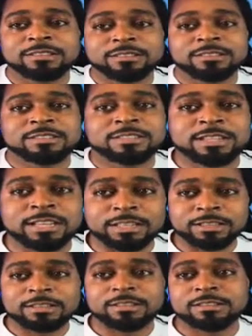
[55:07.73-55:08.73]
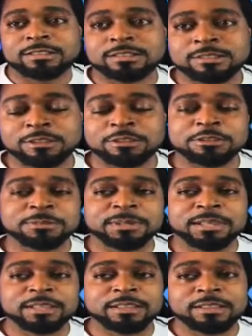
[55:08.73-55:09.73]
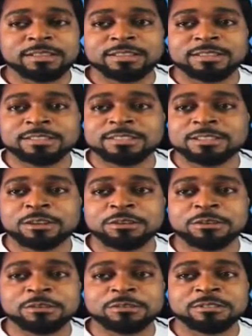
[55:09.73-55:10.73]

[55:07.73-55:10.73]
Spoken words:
slate, so to speak. So